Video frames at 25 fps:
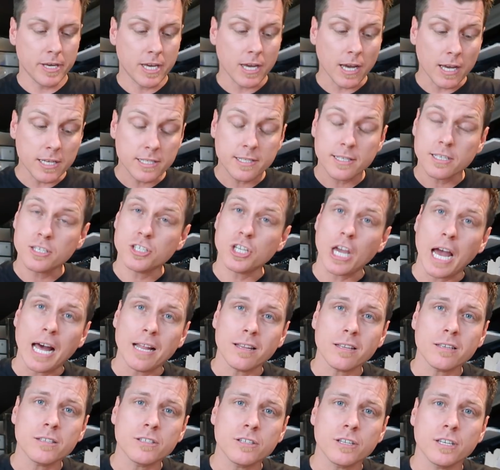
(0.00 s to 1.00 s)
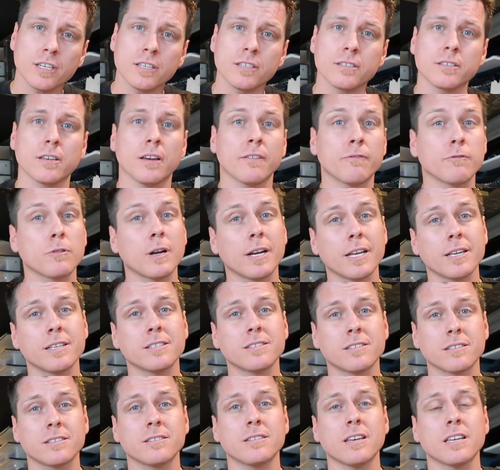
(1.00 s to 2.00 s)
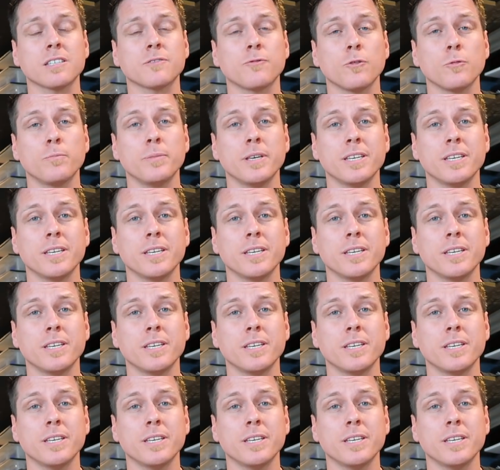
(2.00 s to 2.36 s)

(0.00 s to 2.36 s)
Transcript: because the challenges of running a successful